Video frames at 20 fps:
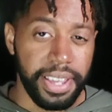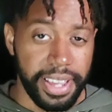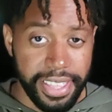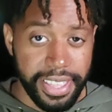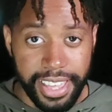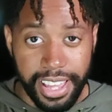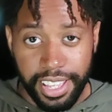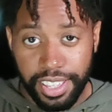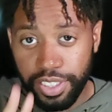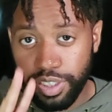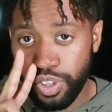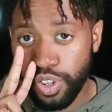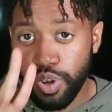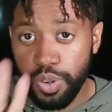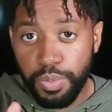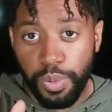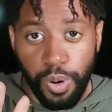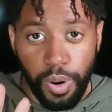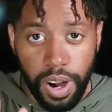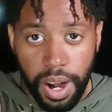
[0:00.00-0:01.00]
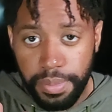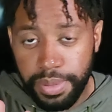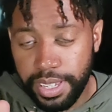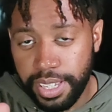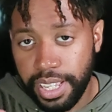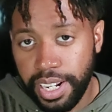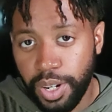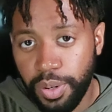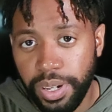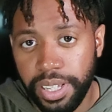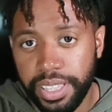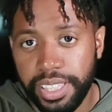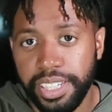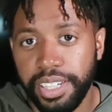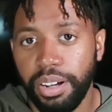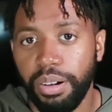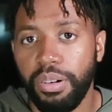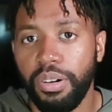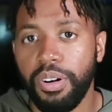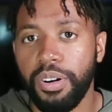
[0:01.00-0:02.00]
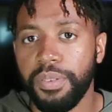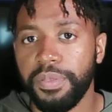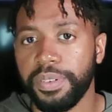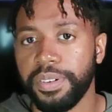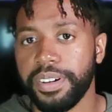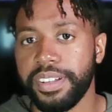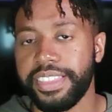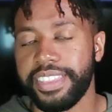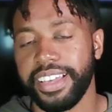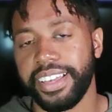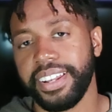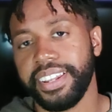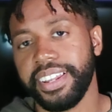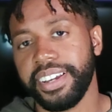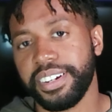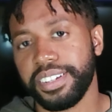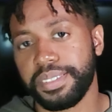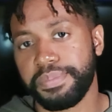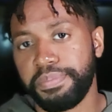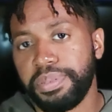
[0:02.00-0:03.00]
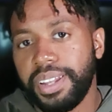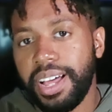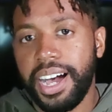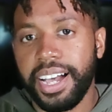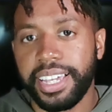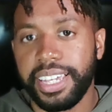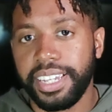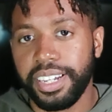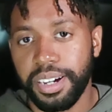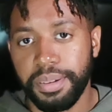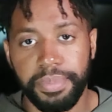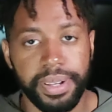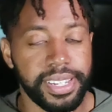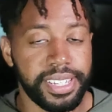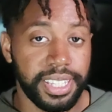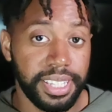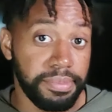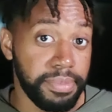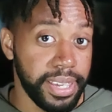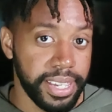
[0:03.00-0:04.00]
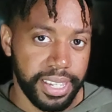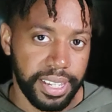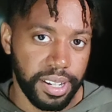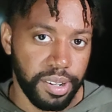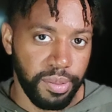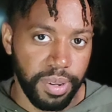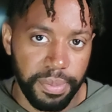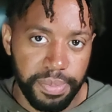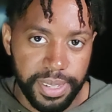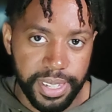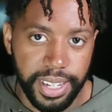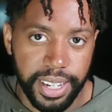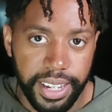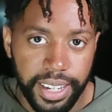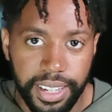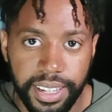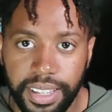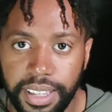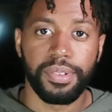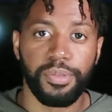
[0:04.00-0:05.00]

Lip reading: And then two more I'm just gonna quickly go over. Then there's blogging, or basically making a website.